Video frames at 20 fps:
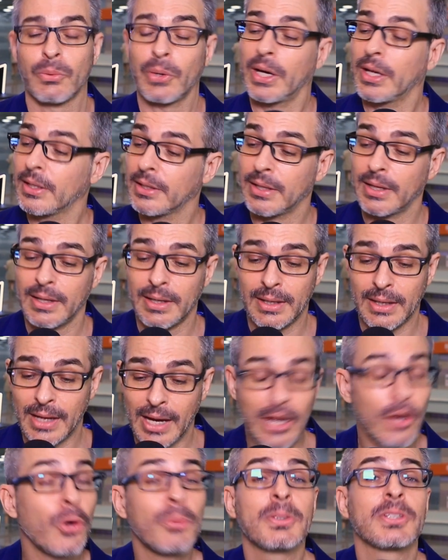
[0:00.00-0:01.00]
Well,
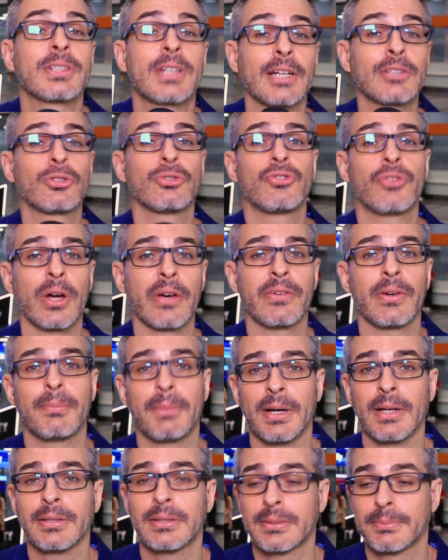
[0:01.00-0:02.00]
I almost got to drive a
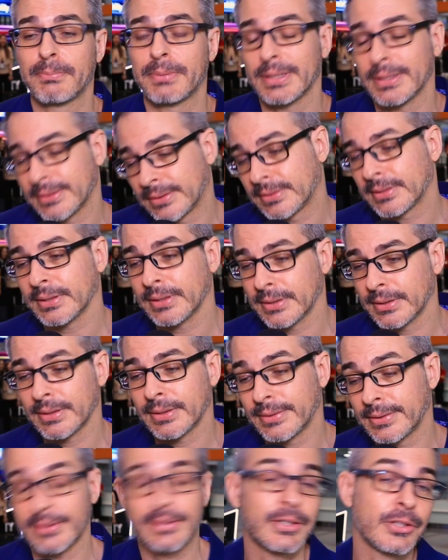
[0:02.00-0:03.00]
bus, but
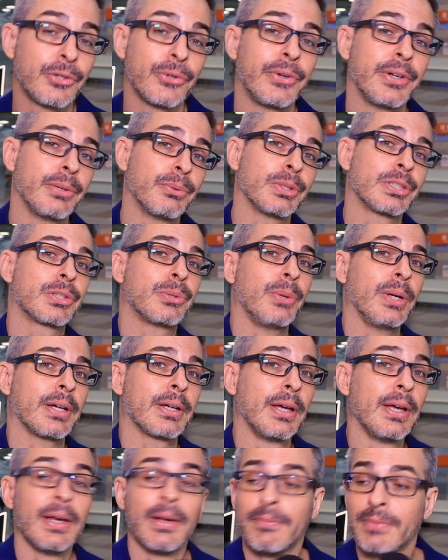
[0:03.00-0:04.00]
uh, the security was
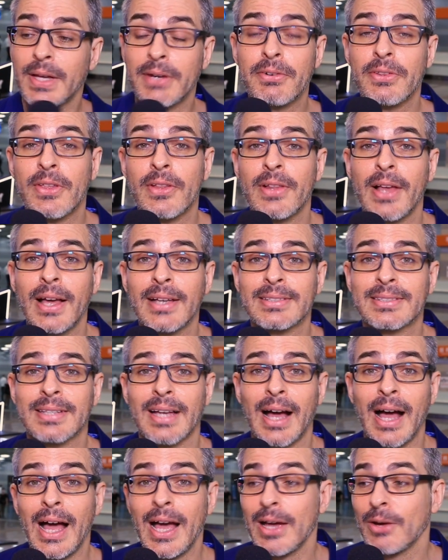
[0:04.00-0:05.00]
quick. Nevertheless,
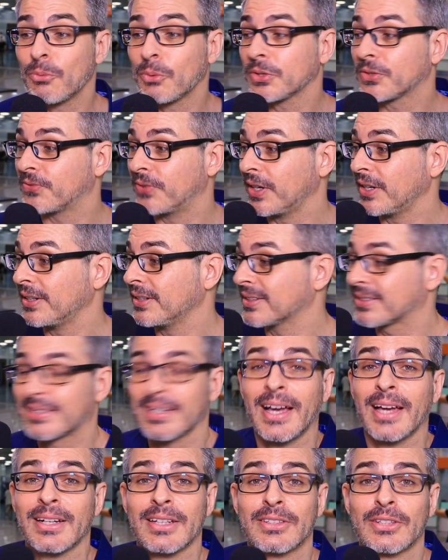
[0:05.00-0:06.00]
I was very
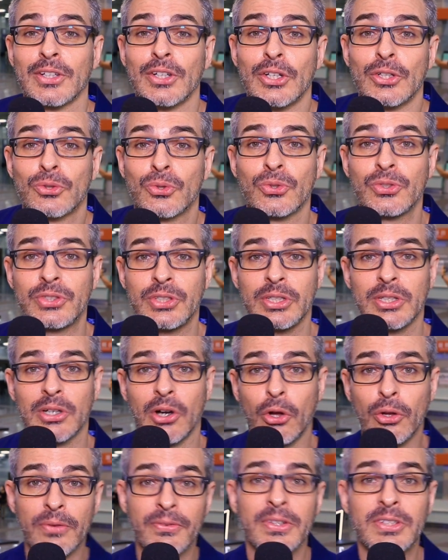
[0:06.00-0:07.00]
excited to see
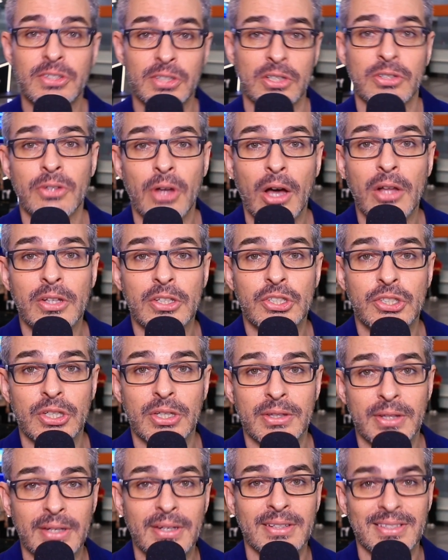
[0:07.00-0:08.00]
all of this
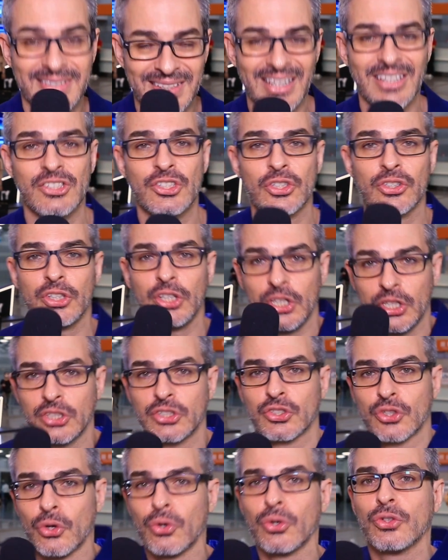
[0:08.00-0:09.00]
technology that essentially
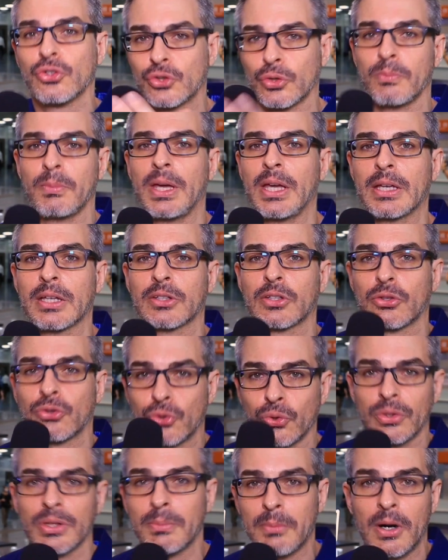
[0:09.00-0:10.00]
is going to make it
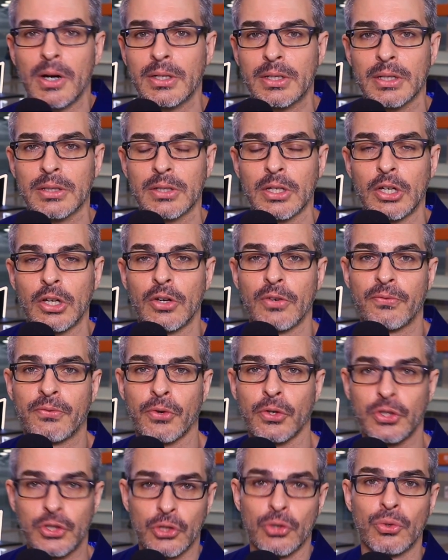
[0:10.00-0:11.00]
to the market
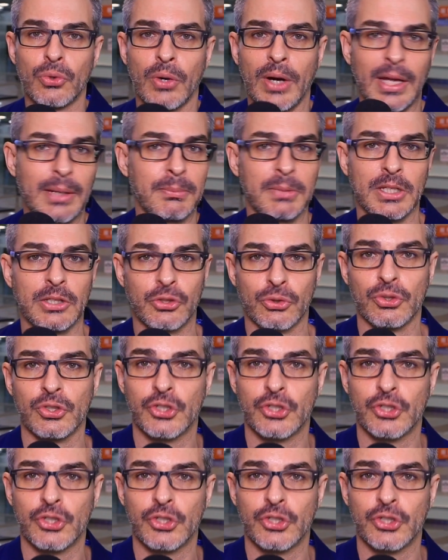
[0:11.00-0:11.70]
for you and me to